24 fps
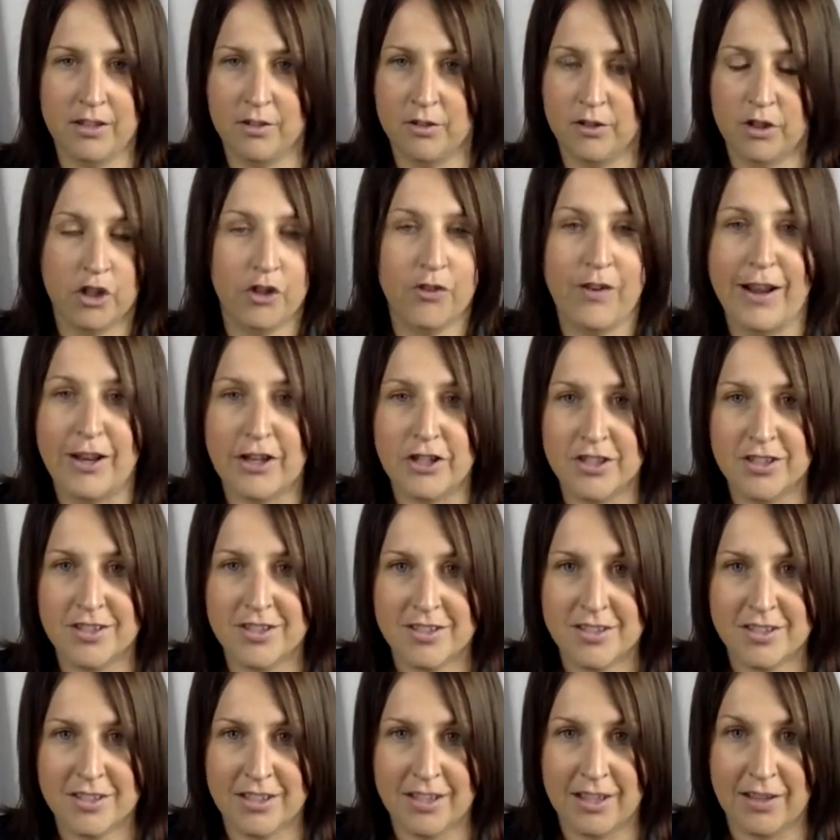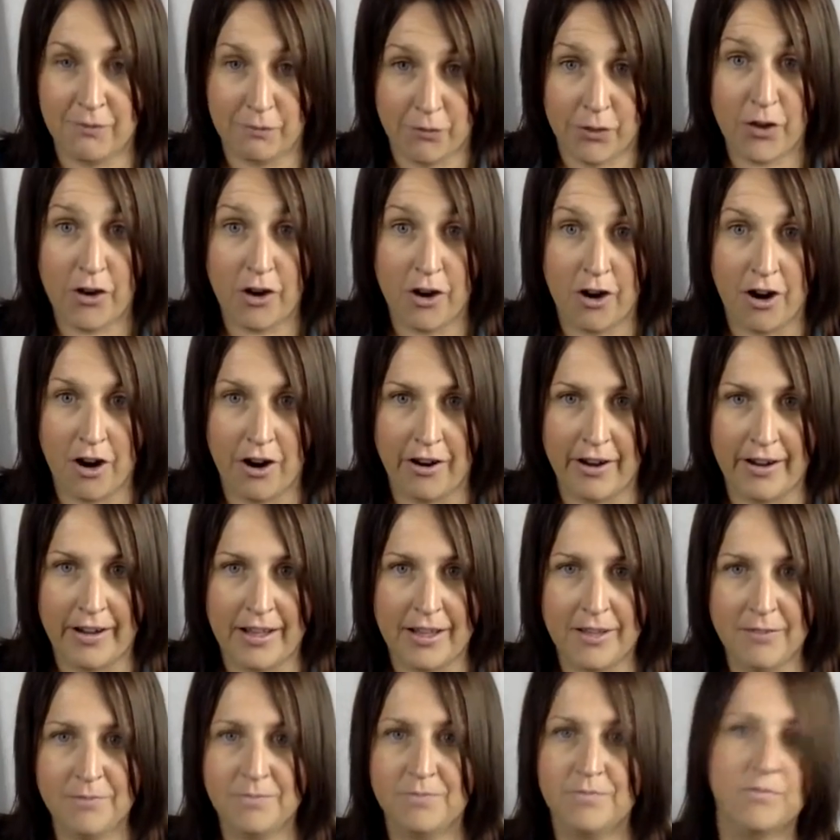corrections if there are
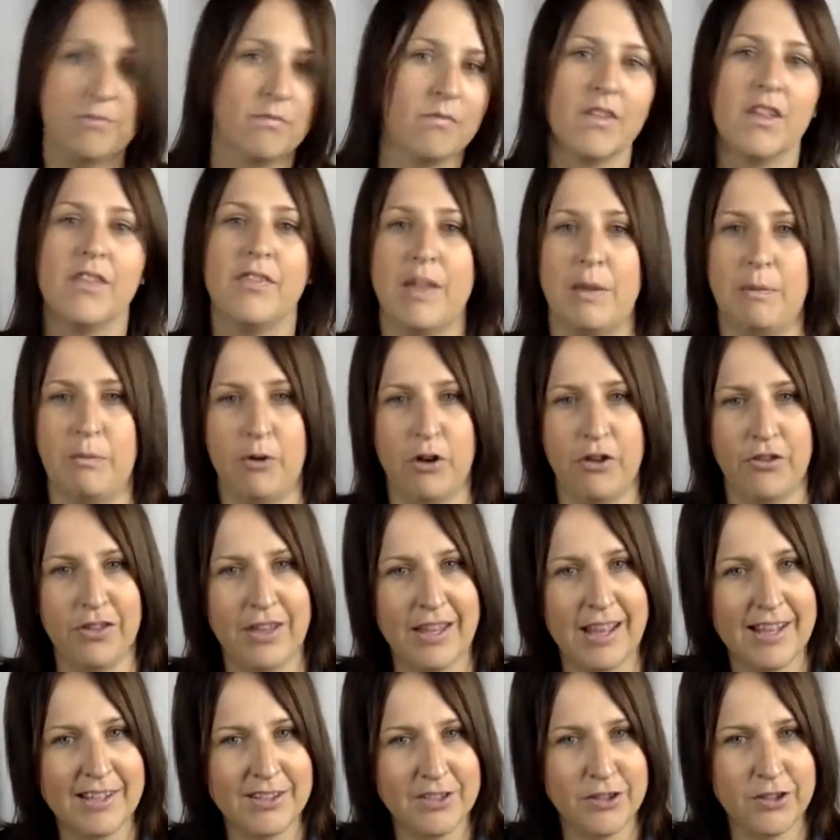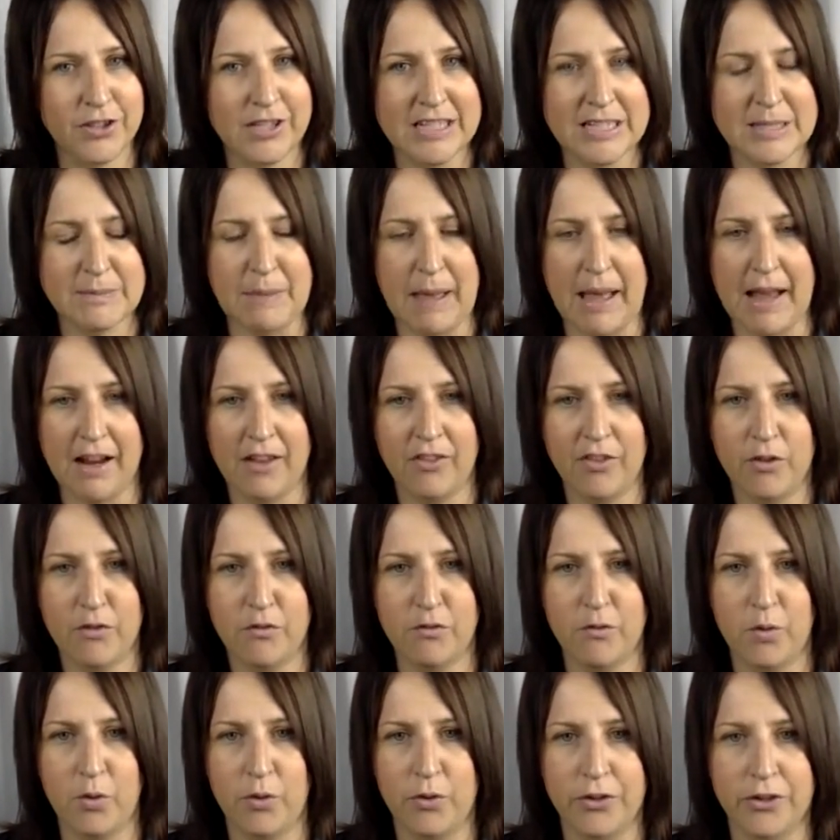any. They put the answer keys back in the
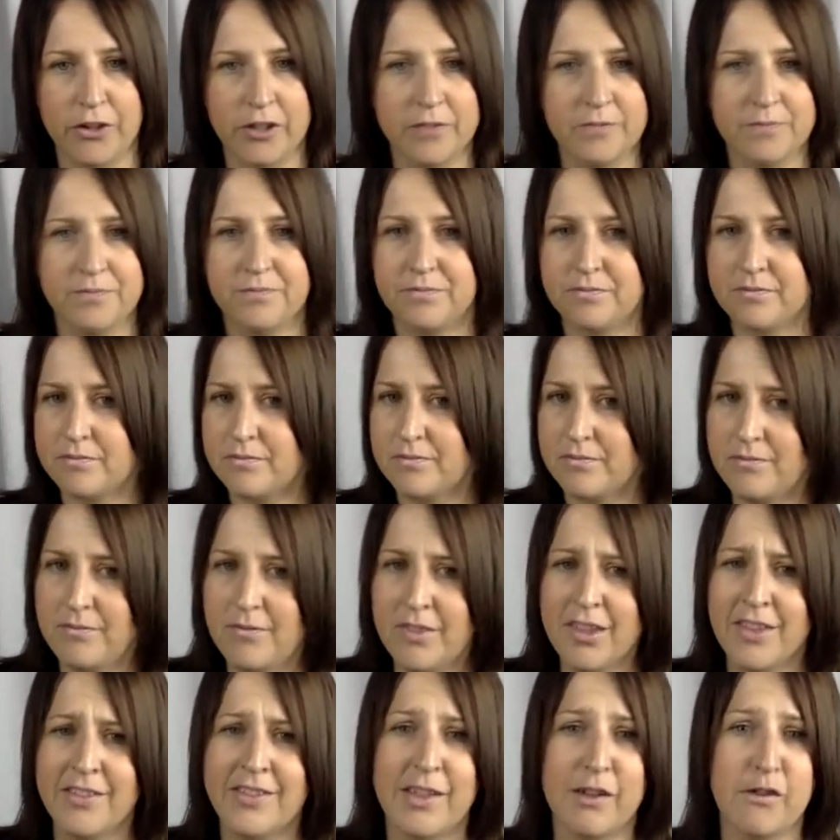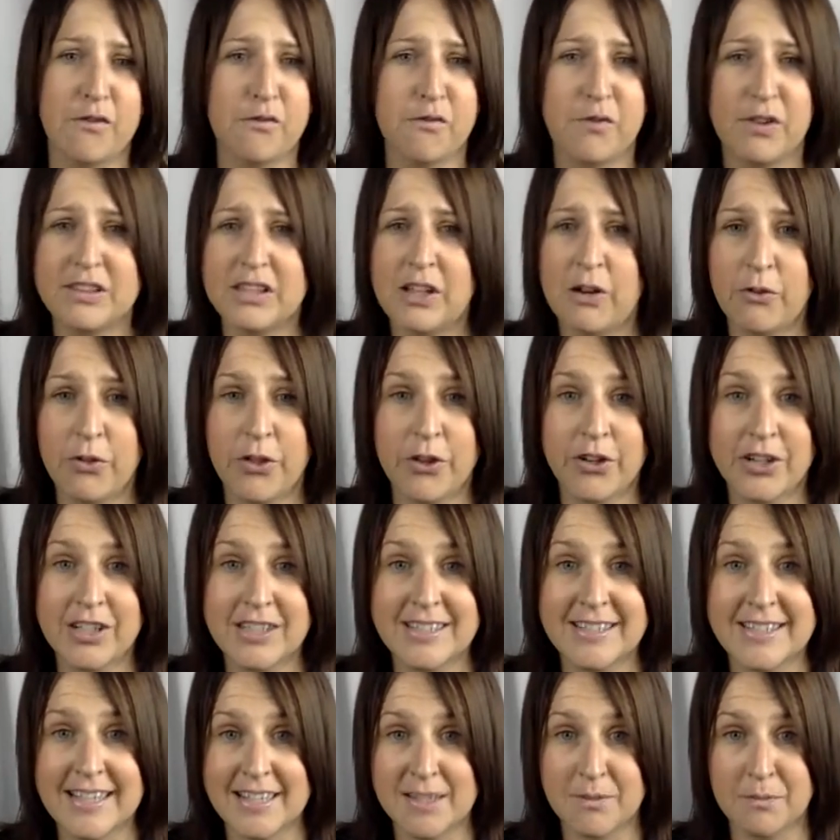folder. They fill out their
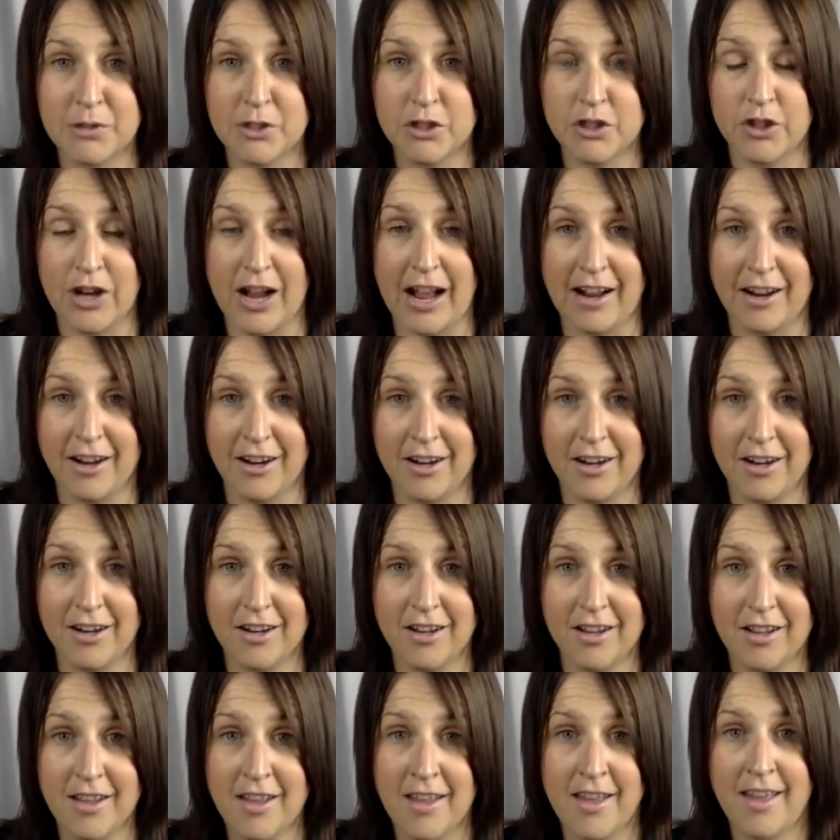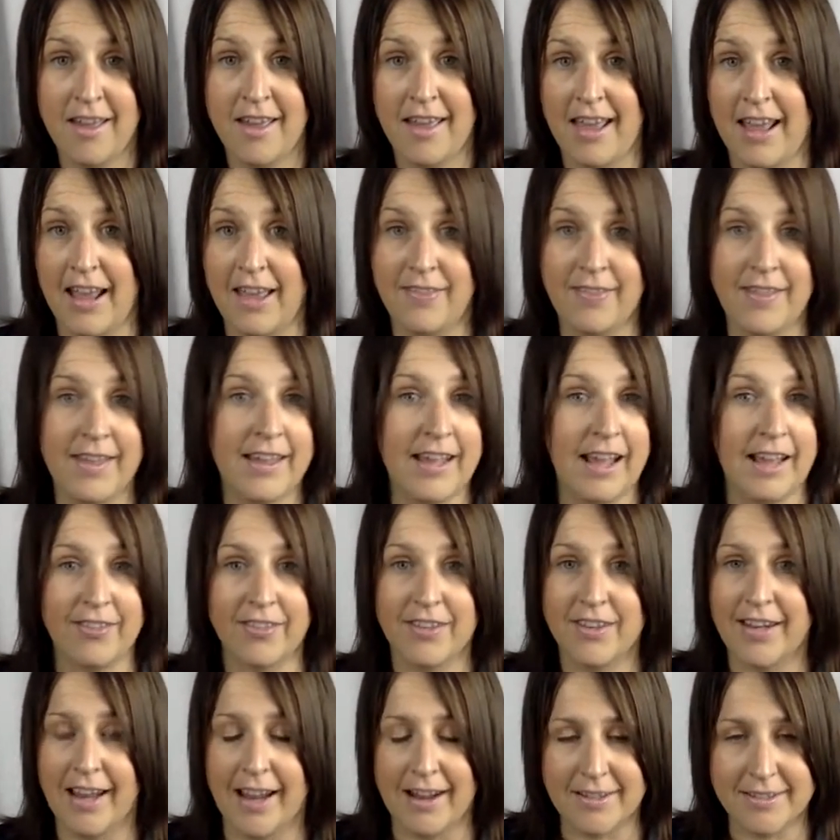assessment tracker, and they get the
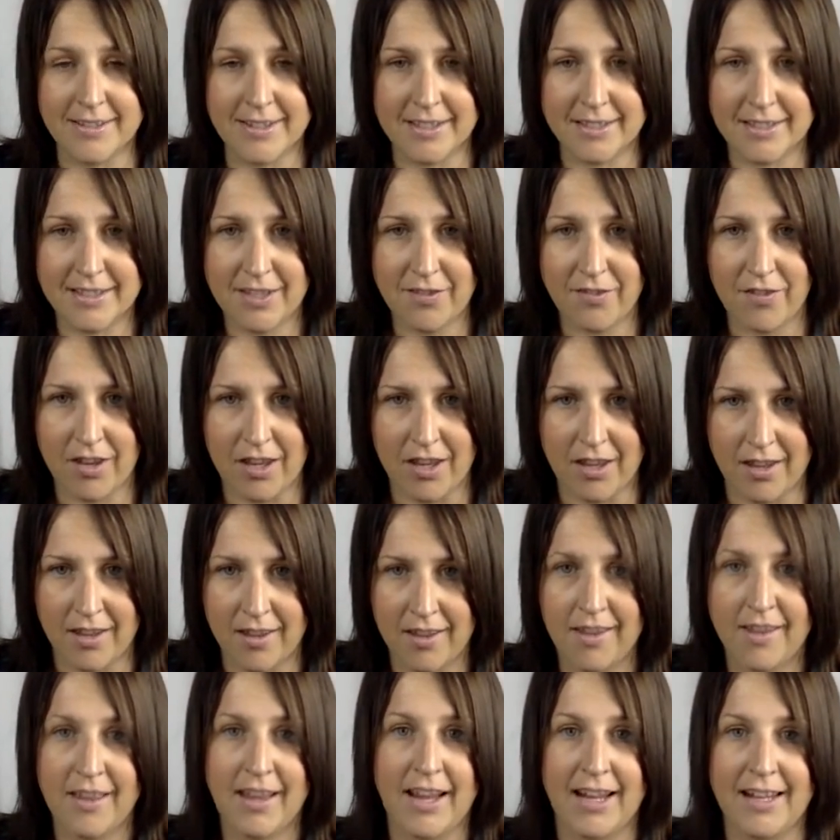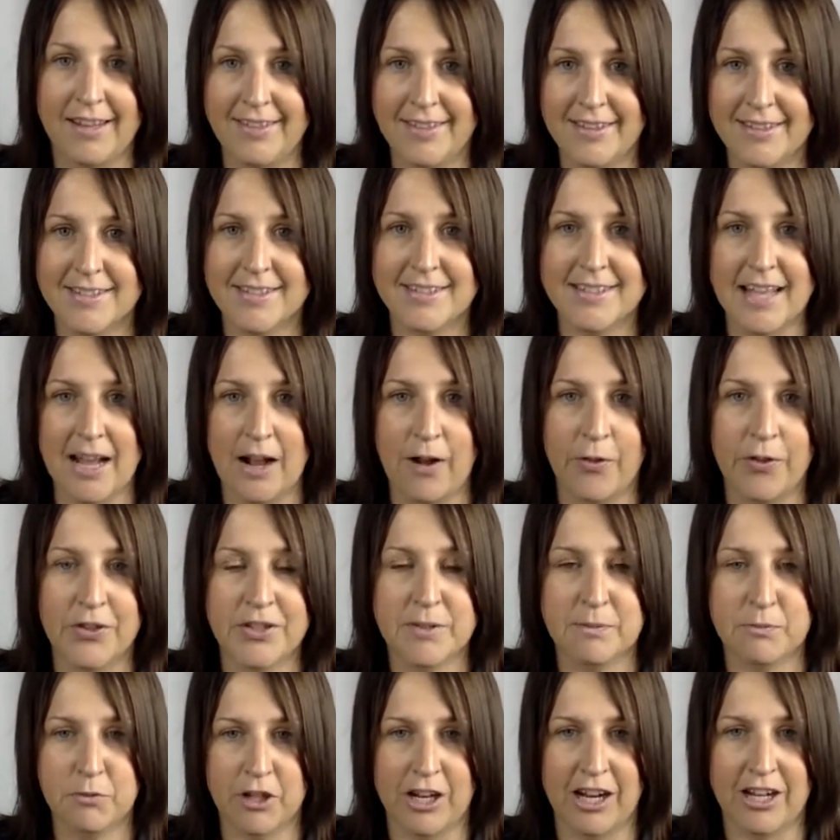next activity. And this is how the
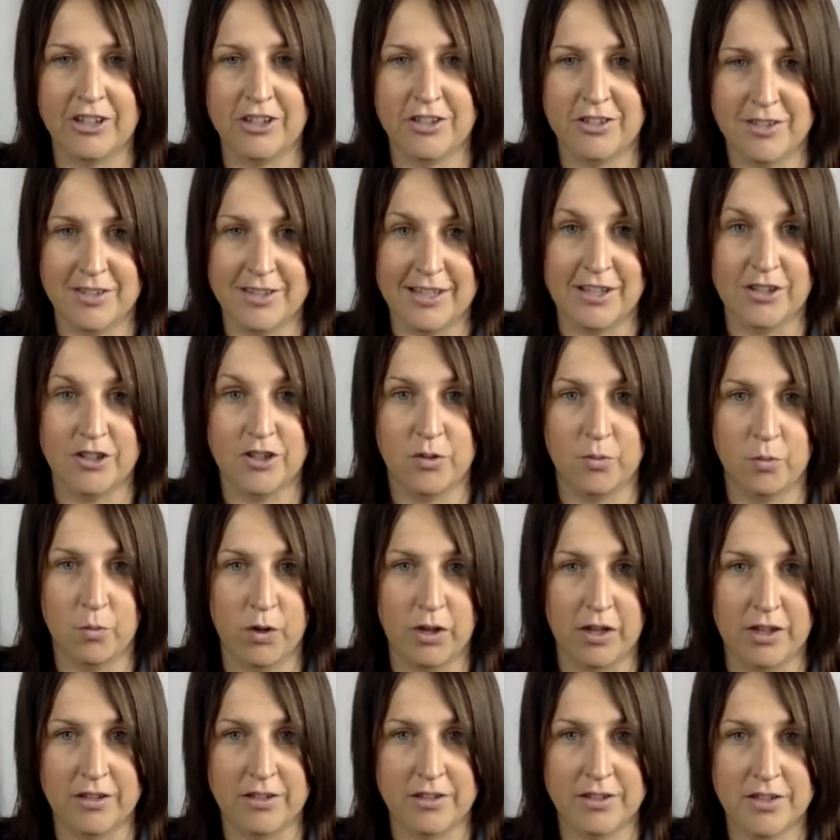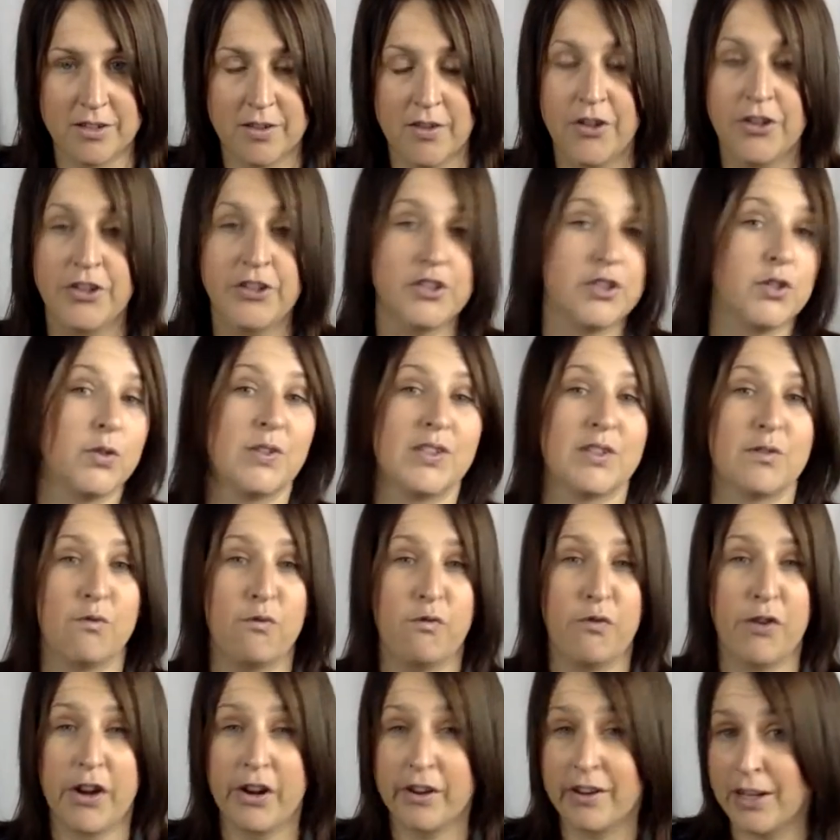subtraction station works. So it's
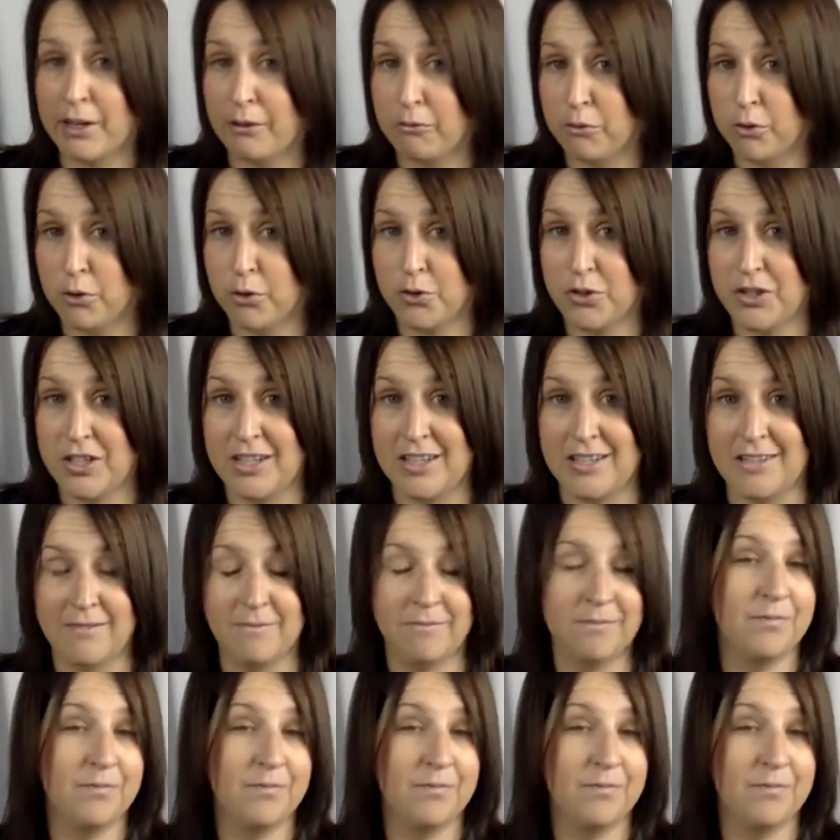very routine.